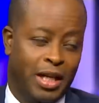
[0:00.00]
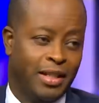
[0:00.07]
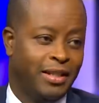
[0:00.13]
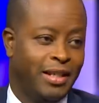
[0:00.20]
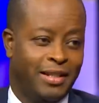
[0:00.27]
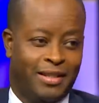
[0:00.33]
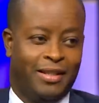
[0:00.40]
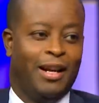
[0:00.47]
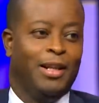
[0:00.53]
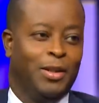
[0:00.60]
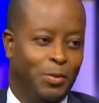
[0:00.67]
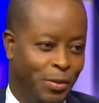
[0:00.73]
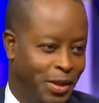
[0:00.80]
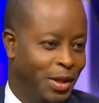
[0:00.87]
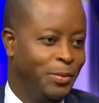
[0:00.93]
last night
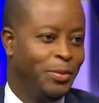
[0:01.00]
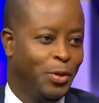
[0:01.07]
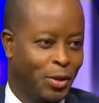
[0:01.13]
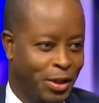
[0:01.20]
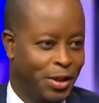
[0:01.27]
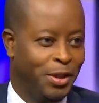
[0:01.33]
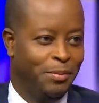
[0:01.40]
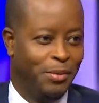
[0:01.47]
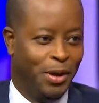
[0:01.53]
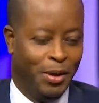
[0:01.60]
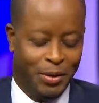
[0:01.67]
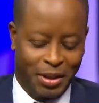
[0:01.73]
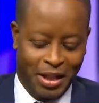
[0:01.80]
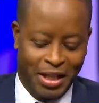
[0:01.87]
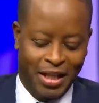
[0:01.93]
started with them talking
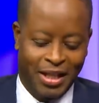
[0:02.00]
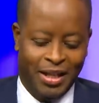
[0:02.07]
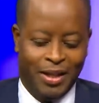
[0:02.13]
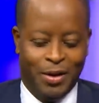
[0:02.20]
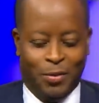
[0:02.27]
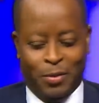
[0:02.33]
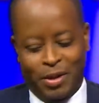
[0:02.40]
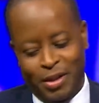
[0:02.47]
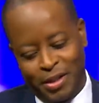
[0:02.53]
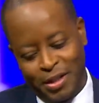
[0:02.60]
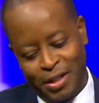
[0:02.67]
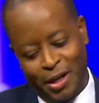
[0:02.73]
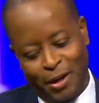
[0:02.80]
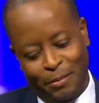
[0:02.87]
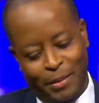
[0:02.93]
about one of the
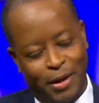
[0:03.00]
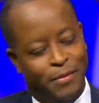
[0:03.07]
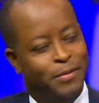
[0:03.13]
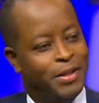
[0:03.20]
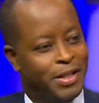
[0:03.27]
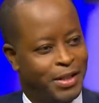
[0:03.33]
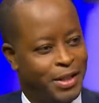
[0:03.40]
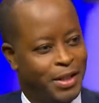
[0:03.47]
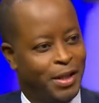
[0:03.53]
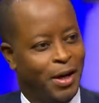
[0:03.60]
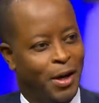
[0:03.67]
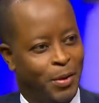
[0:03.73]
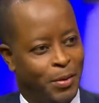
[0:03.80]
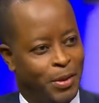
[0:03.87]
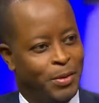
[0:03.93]
young men visiting
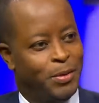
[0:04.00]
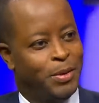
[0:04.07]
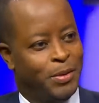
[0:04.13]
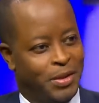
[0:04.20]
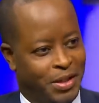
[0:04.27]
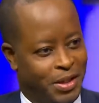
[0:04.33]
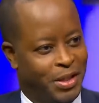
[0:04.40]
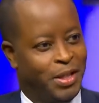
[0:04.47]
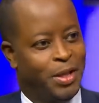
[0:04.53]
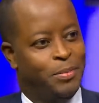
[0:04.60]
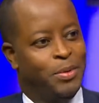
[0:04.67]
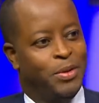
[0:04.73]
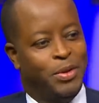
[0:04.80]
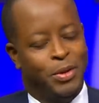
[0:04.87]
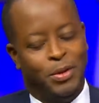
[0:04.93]
Howard, which was in an
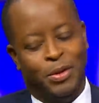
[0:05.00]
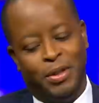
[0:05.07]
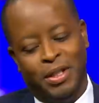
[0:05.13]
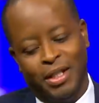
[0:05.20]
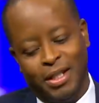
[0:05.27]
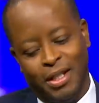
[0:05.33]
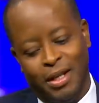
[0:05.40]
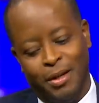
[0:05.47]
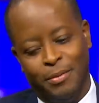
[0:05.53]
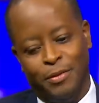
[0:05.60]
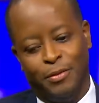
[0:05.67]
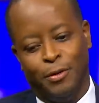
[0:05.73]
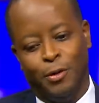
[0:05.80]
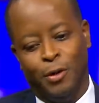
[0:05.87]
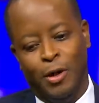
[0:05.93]
episode
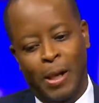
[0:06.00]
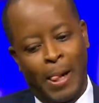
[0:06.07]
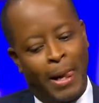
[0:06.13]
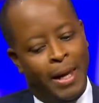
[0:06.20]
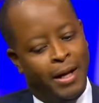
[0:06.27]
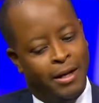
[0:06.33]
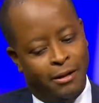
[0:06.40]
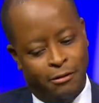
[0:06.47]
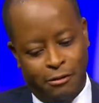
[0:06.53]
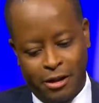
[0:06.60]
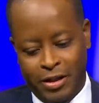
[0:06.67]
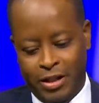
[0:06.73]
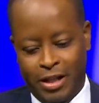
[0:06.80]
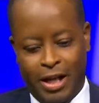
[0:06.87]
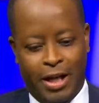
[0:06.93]
before.
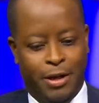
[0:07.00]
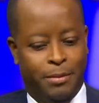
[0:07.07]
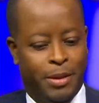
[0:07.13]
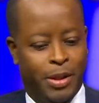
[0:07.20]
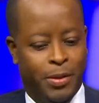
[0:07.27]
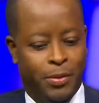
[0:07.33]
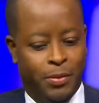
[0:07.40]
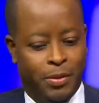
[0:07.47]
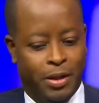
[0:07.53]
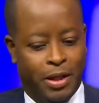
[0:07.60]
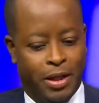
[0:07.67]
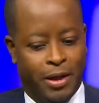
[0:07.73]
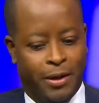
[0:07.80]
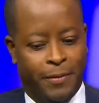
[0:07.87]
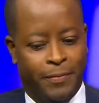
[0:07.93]
Grey's Anatomy
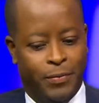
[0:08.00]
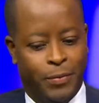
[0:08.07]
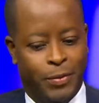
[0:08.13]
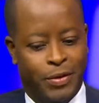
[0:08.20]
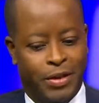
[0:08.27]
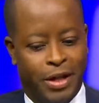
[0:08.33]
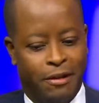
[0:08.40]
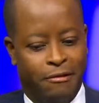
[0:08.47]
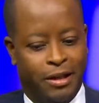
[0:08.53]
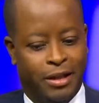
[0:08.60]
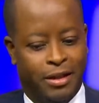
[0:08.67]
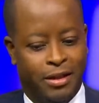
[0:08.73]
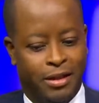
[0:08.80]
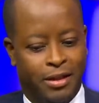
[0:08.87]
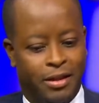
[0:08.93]
was
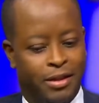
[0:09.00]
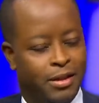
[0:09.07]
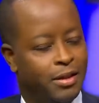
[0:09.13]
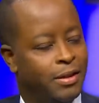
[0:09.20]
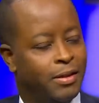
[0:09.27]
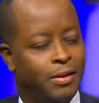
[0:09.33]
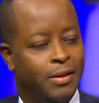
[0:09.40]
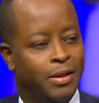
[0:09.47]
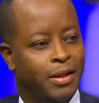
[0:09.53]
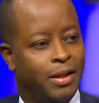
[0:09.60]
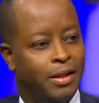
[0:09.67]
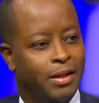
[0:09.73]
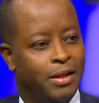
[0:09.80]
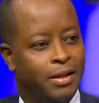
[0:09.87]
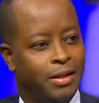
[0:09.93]
directed, you know,
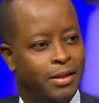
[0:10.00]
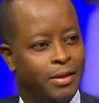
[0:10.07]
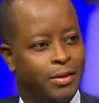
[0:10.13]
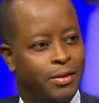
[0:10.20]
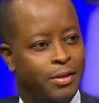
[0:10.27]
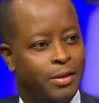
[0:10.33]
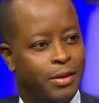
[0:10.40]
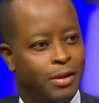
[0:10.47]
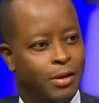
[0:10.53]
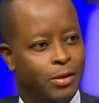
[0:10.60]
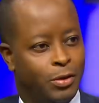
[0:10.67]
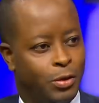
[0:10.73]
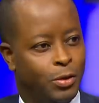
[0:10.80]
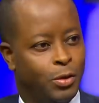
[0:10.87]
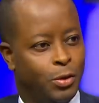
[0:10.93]
a year or
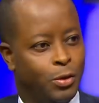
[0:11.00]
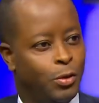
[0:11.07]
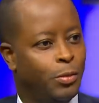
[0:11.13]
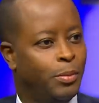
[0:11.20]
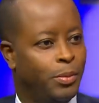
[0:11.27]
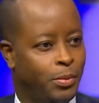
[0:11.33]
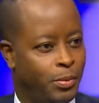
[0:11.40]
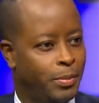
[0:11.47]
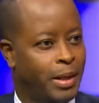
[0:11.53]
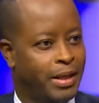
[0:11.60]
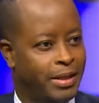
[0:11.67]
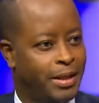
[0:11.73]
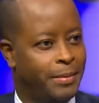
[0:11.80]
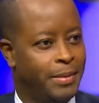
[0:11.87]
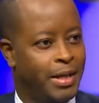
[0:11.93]
two ago by
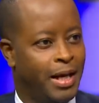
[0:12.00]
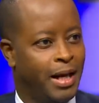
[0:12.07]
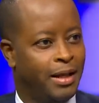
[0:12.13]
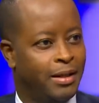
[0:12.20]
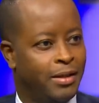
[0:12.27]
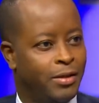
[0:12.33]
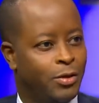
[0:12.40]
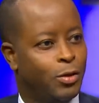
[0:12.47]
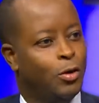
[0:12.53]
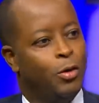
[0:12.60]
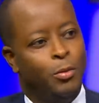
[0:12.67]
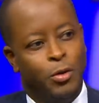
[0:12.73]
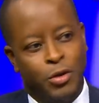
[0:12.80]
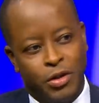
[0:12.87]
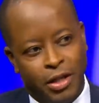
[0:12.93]
Debbie Allen. So
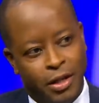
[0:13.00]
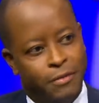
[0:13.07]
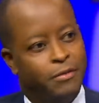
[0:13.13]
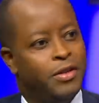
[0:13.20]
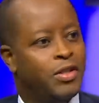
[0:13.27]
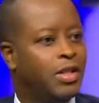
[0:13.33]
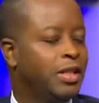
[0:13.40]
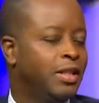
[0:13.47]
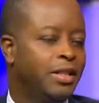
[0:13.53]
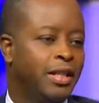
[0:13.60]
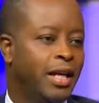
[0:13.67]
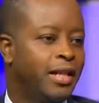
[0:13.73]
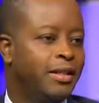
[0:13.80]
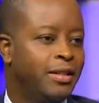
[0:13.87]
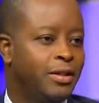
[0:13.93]
almost every single
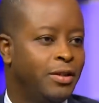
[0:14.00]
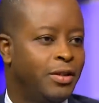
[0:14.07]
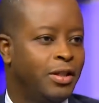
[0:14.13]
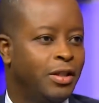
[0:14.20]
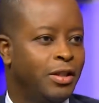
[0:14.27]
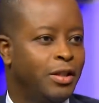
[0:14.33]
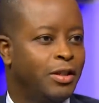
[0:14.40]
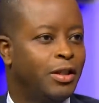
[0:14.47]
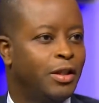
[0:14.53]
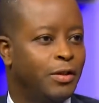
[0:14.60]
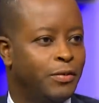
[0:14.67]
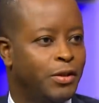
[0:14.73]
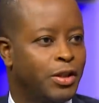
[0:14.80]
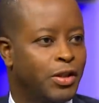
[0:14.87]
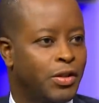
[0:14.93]
night that you turn your
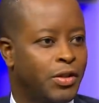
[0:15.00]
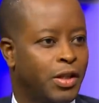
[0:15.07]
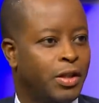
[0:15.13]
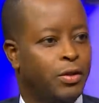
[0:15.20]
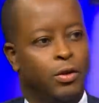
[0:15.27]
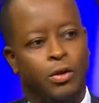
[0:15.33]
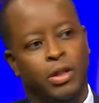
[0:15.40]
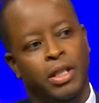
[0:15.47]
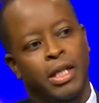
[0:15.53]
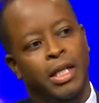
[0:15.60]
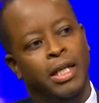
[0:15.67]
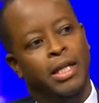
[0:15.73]
television set on,